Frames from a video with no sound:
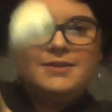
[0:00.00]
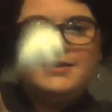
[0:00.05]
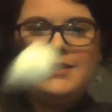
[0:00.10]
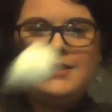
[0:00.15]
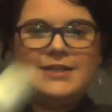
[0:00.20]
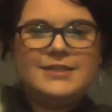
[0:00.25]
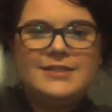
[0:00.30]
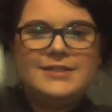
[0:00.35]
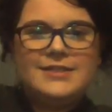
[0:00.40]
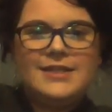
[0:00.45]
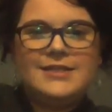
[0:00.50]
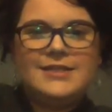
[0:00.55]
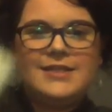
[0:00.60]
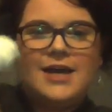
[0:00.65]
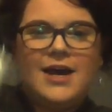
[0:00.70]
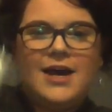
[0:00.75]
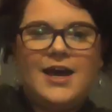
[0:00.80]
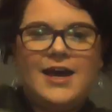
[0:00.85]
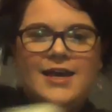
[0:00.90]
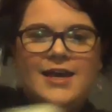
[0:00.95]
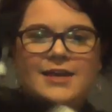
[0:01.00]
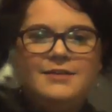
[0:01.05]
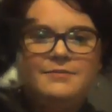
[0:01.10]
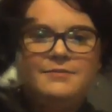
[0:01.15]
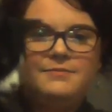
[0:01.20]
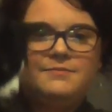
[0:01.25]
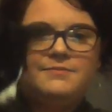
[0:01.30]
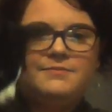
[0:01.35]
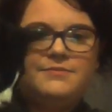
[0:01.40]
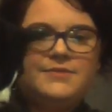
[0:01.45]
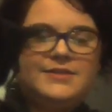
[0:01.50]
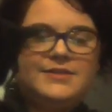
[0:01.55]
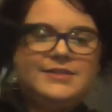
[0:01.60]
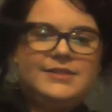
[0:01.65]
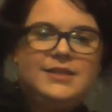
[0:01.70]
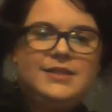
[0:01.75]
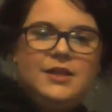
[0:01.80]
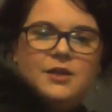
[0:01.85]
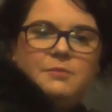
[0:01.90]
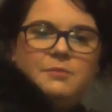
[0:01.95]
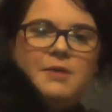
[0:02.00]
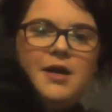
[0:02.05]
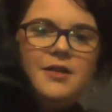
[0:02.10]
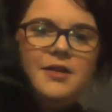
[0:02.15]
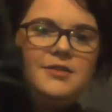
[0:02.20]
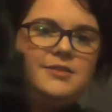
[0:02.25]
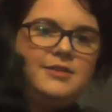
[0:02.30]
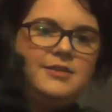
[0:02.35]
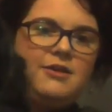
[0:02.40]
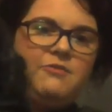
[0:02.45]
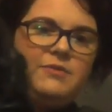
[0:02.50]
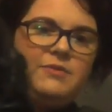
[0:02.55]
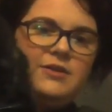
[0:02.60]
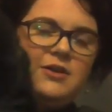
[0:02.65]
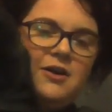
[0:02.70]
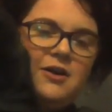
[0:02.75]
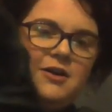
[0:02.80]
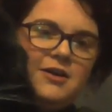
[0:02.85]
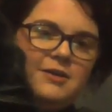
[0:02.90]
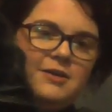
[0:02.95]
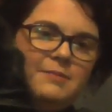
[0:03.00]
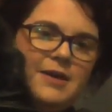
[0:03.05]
Dixon says hi. It's the little monster I've been talking